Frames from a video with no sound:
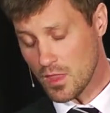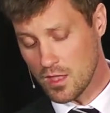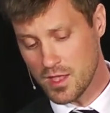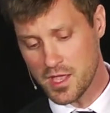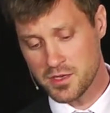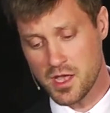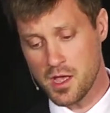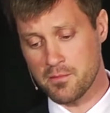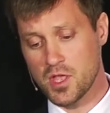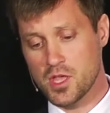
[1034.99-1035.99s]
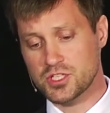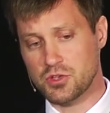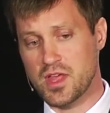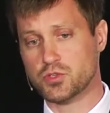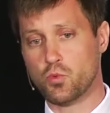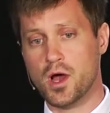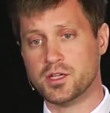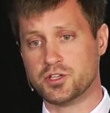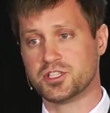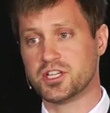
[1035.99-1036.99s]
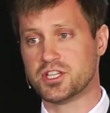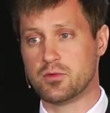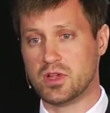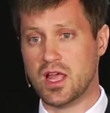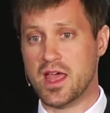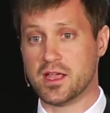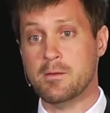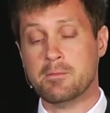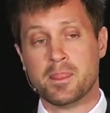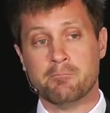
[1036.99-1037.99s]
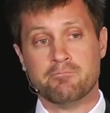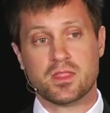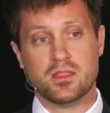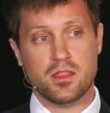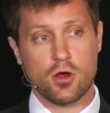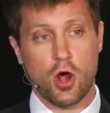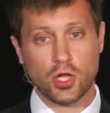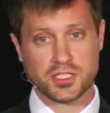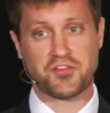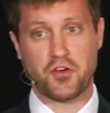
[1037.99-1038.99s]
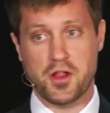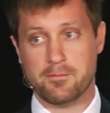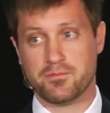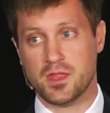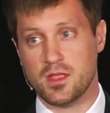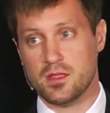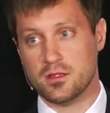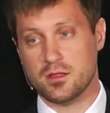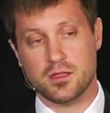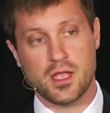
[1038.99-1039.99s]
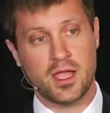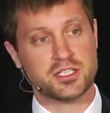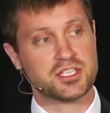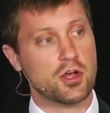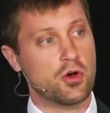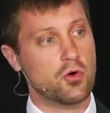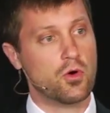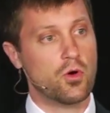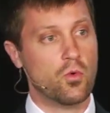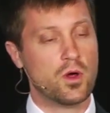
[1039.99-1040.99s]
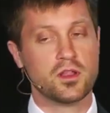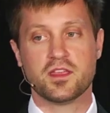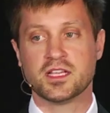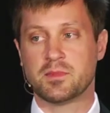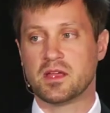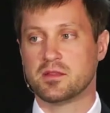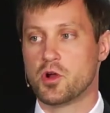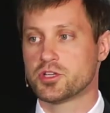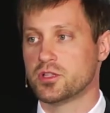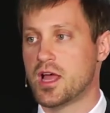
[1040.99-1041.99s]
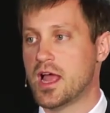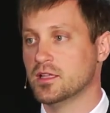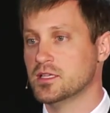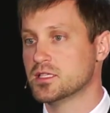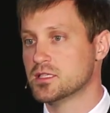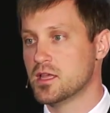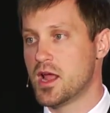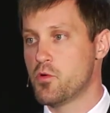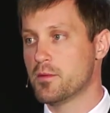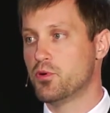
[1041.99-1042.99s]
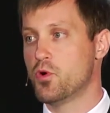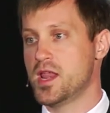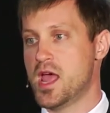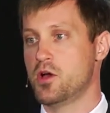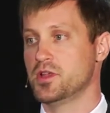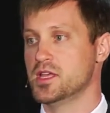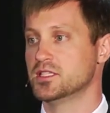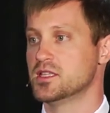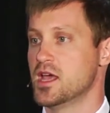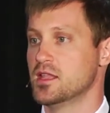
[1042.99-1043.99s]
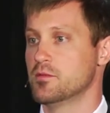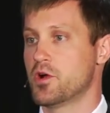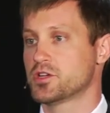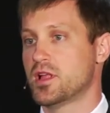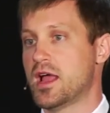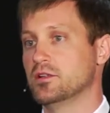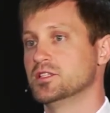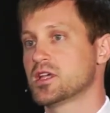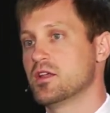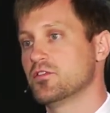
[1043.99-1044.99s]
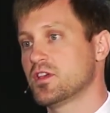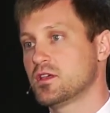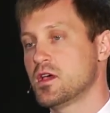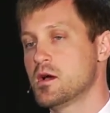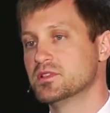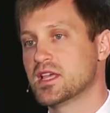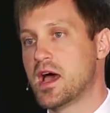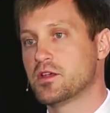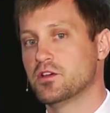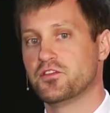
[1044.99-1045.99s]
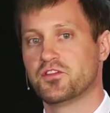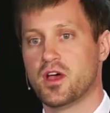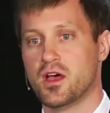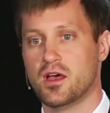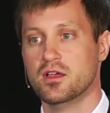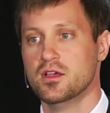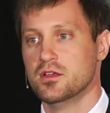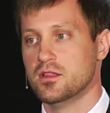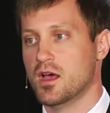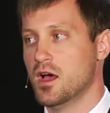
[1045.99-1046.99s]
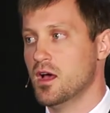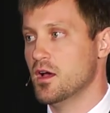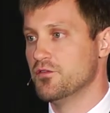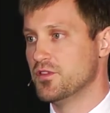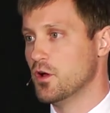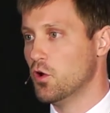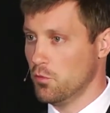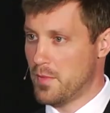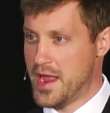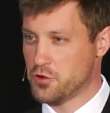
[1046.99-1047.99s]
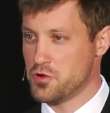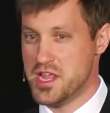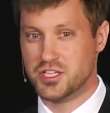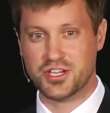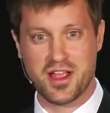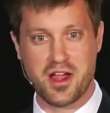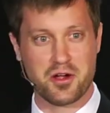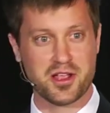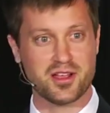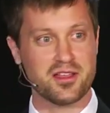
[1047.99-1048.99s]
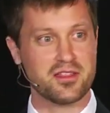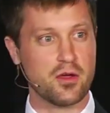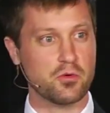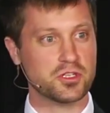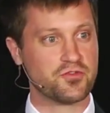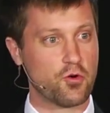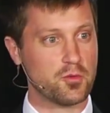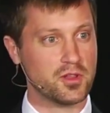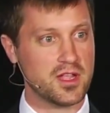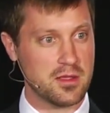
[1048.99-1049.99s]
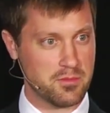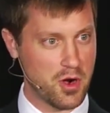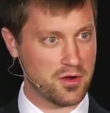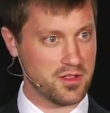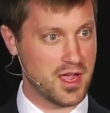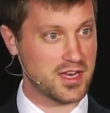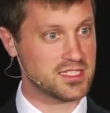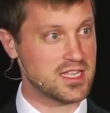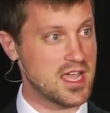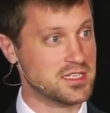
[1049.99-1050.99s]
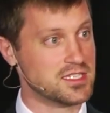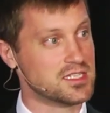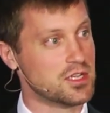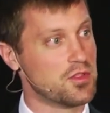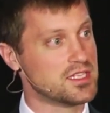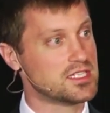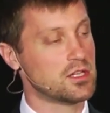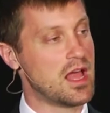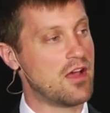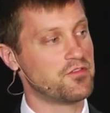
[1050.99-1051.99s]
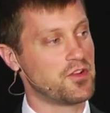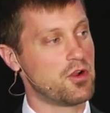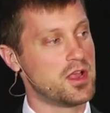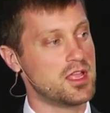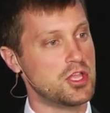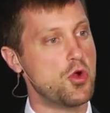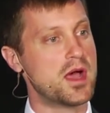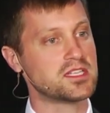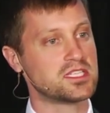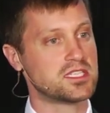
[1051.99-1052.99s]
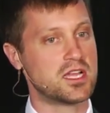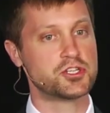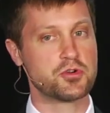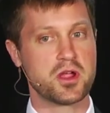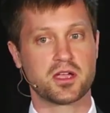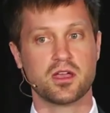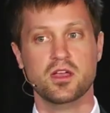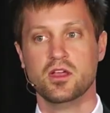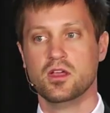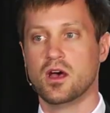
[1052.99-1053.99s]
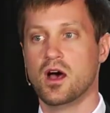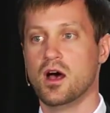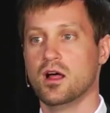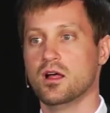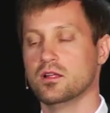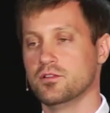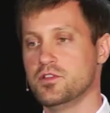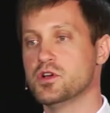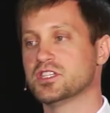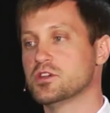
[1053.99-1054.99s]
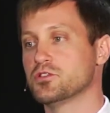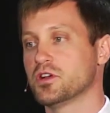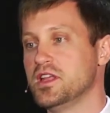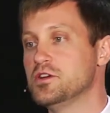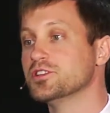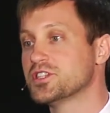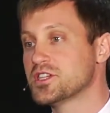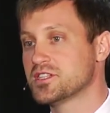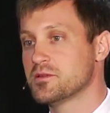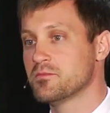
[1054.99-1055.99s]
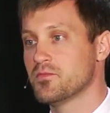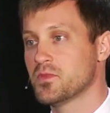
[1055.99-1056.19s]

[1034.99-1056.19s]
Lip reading: And so that's one jurisdiction that we like. They're all different. And so one of the things about the Marshall Islands that I want to point out is that Marshall Islands kind of comes out of the whole Micronesia area that was formerly part of the United States. And so they still have very US-centric legal system.